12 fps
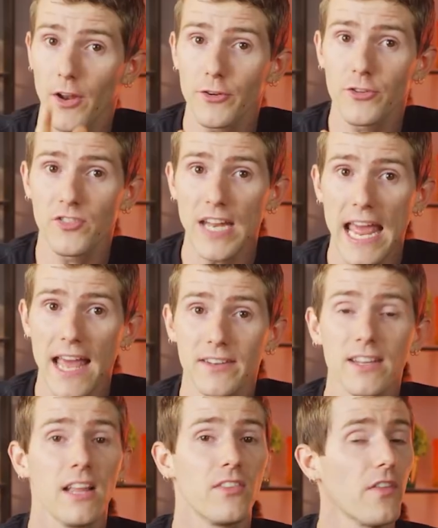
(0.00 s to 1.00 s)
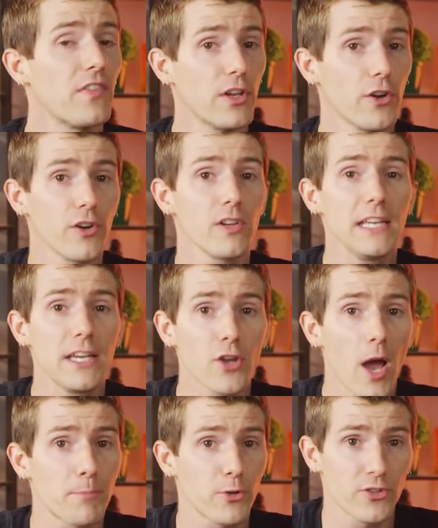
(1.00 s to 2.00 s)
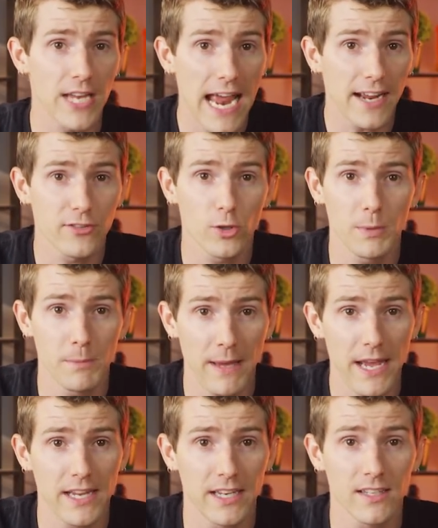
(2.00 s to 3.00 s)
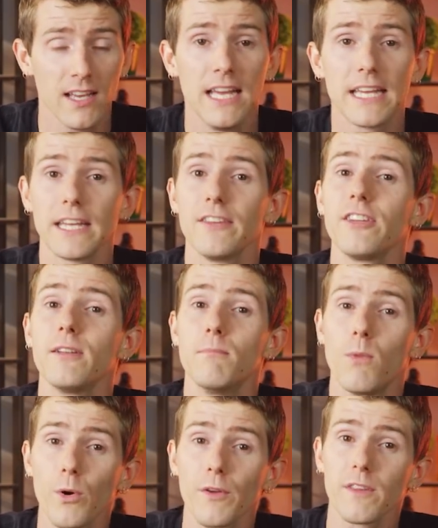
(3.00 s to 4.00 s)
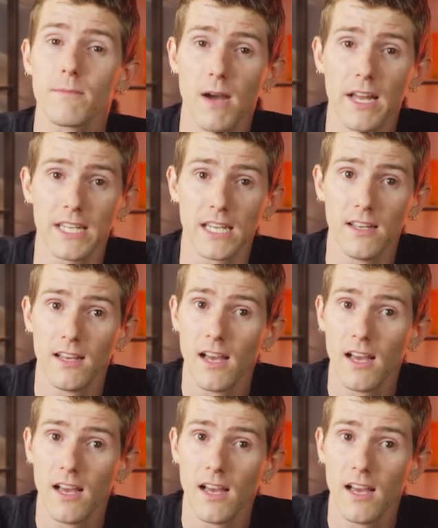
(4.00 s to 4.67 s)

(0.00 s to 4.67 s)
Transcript: understand that the early adopter tax you'll be paying is in more than money.